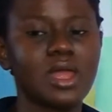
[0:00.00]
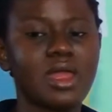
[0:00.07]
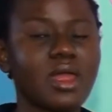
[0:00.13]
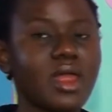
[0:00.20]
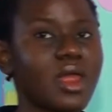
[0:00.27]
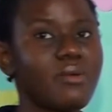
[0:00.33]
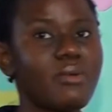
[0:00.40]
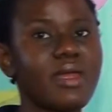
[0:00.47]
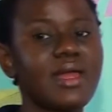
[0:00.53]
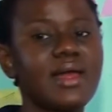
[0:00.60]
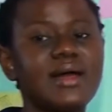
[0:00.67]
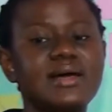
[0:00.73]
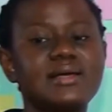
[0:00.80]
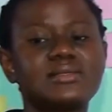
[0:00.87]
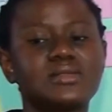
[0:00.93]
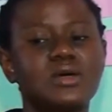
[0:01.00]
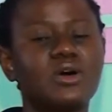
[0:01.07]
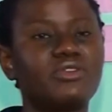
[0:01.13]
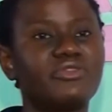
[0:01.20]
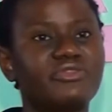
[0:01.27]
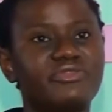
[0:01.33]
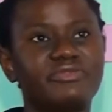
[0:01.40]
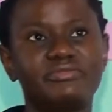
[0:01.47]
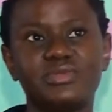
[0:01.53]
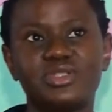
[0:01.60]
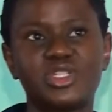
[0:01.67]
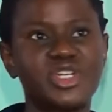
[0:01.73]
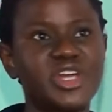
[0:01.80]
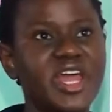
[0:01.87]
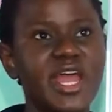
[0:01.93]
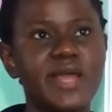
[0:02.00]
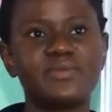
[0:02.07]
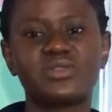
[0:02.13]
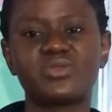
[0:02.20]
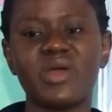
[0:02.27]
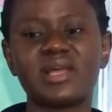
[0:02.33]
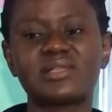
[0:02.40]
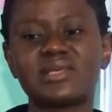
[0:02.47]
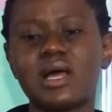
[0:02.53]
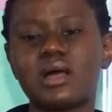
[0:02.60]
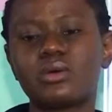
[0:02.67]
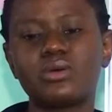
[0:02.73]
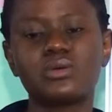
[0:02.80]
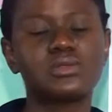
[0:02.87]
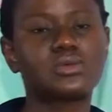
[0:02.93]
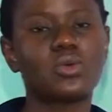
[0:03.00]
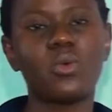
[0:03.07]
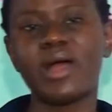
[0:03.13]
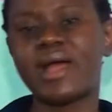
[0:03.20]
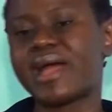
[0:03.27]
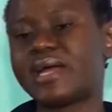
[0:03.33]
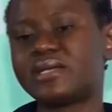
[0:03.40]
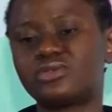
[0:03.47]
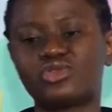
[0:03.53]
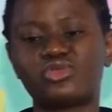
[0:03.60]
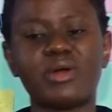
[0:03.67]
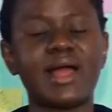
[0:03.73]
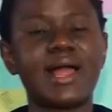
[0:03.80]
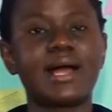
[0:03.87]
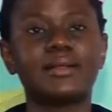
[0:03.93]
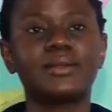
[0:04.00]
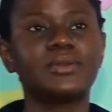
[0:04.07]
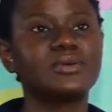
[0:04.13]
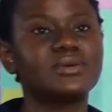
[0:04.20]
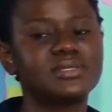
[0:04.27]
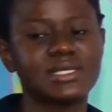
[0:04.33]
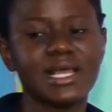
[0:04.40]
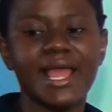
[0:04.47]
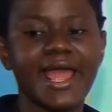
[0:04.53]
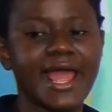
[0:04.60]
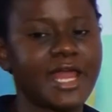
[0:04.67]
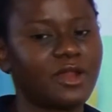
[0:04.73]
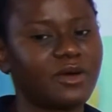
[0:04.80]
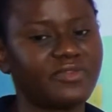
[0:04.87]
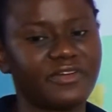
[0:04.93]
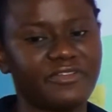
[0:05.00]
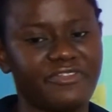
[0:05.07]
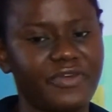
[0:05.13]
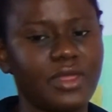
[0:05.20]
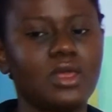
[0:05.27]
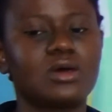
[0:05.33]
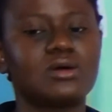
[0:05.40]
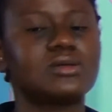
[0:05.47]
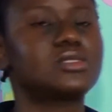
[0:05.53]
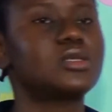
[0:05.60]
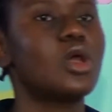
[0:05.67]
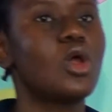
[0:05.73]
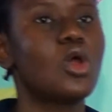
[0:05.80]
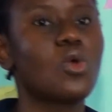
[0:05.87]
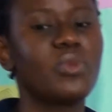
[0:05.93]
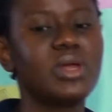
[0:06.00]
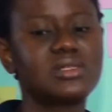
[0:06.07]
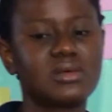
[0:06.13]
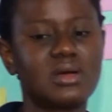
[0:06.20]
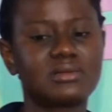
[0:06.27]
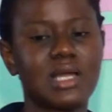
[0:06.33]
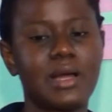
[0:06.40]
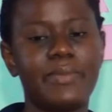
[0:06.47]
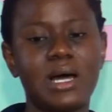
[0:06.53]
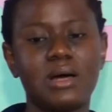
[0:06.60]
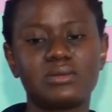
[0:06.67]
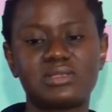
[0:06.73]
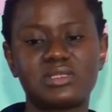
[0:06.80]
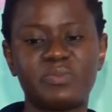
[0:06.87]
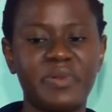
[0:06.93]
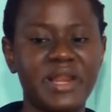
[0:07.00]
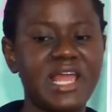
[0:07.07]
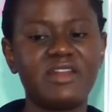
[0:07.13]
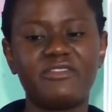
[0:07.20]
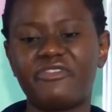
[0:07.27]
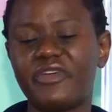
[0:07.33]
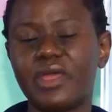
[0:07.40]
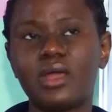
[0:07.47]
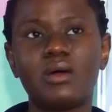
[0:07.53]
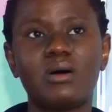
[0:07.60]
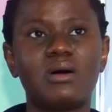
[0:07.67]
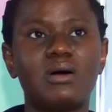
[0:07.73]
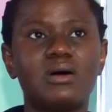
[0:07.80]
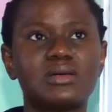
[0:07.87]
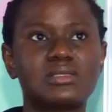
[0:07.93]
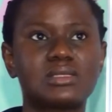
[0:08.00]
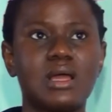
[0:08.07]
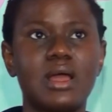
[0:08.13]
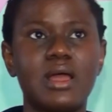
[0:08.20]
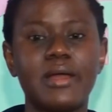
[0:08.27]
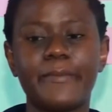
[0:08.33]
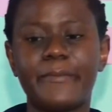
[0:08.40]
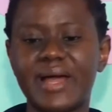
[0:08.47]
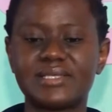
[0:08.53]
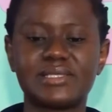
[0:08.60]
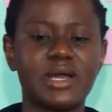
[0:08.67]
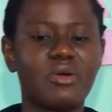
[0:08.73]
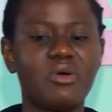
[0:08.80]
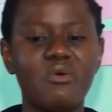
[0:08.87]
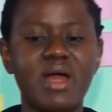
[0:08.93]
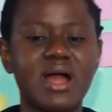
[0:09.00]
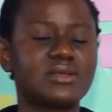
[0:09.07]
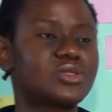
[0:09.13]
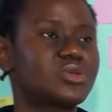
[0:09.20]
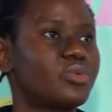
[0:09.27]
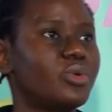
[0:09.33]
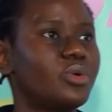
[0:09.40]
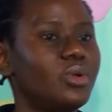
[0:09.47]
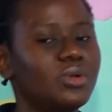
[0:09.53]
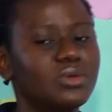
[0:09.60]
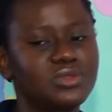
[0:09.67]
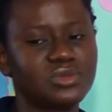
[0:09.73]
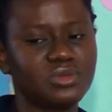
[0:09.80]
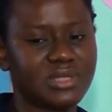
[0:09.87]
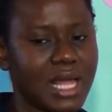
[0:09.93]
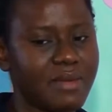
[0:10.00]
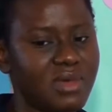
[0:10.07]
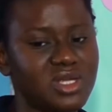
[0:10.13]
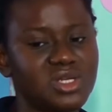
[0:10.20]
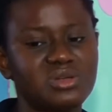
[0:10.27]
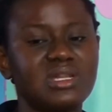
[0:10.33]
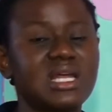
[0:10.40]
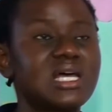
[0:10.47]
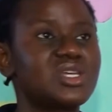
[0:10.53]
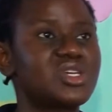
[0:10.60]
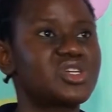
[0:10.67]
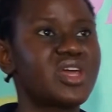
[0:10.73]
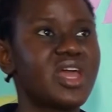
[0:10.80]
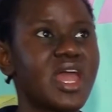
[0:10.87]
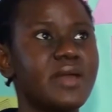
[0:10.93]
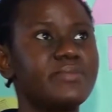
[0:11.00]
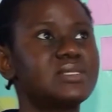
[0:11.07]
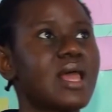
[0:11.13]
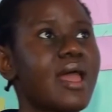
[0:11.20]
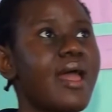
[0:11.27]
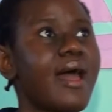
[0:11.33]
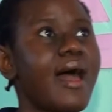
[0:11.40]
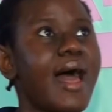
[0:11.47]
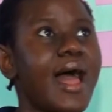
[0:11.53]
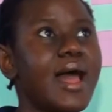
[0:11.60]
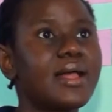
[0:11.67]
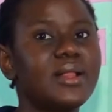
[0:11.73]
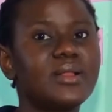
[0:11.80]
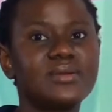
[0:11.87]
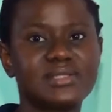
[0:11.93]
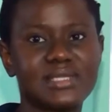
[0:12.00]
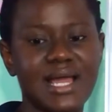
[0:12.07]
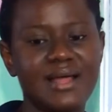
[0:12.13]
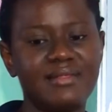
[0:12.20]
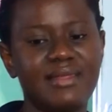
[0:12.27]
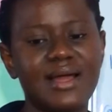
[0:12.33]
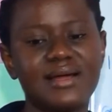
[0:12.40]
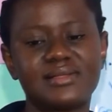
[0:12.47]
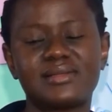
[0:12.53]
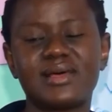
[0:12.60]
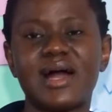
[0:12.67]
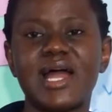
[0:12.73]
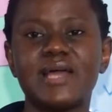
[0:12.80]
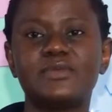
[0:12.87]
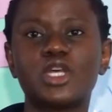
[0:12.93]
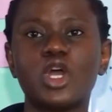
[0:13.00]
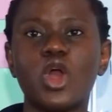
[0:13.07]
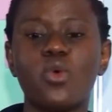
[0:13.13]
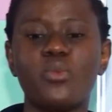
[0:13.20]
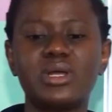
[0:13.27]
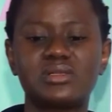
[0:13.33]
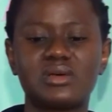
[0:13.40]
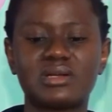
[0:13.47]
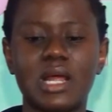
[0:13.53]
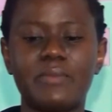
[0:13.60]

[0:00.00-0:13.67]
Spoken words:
areas of shapes, rectangles, squares, triangles, and other figures. We talked about plane figures, Pythagoras rule, two-dimensional shapes, angles and their types. We talked